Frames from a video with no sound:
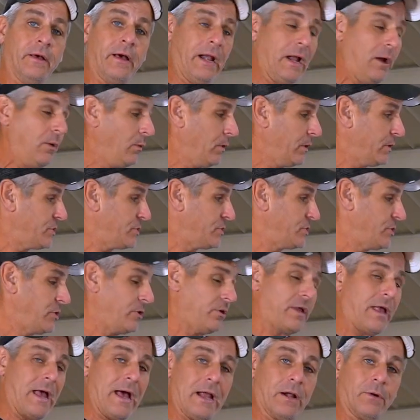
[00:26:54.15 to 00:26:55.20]
And I wanna show
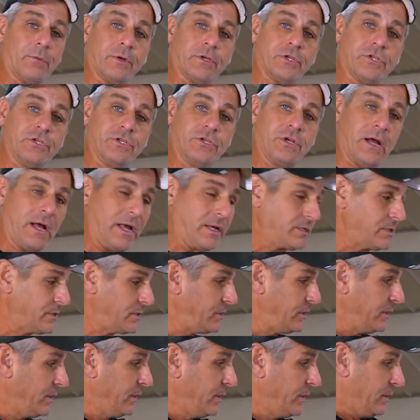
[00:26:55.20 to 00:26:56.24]
you how to adjust